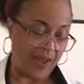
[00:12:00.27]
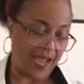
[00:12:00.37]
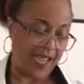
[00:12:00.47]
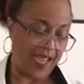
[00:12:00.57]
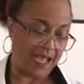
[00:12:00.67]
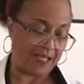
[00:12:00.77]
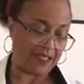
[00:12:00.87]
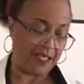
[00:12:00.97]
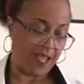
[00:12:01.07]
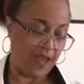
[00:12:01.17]

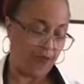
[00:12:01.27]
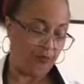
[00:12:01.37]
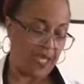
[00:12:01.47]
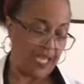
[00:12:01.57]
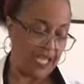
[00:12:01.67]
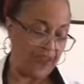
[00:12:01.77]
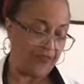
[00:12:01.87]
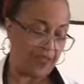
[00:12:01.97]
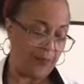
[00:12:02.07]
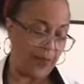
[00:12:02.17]
ions and relieve
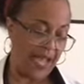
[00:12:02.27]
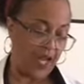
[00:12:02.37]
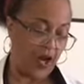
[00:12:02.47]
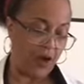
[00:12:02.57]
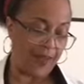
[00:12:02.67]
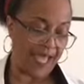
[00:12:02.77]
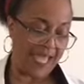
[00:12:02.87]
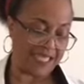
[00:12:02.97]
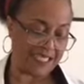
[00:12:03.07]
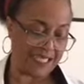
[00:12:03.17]
the bicarb
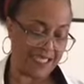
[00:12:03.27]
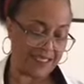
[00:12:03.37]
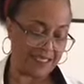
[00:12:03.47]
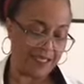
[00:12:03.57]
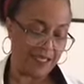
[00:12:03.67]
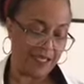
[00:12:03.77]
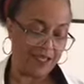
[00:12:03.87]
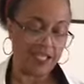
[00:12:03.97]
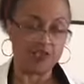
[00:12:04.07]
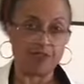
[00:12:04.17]
excess
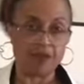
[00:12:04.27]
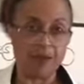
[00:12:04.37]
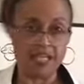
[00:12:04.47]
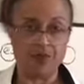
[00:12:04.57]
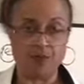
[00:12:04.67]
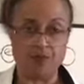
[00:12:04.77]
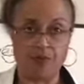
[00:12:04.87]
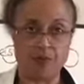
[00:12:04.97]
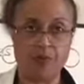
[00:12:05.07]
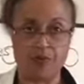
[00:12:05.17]
that's responsible for
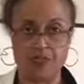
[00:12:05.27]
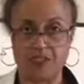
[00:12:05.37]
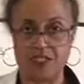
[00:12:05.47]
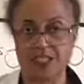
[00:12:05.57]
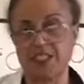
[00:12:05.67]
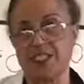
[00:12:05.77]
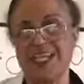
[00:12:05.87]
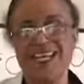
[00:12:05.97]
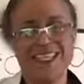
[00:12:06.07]
the person's condition.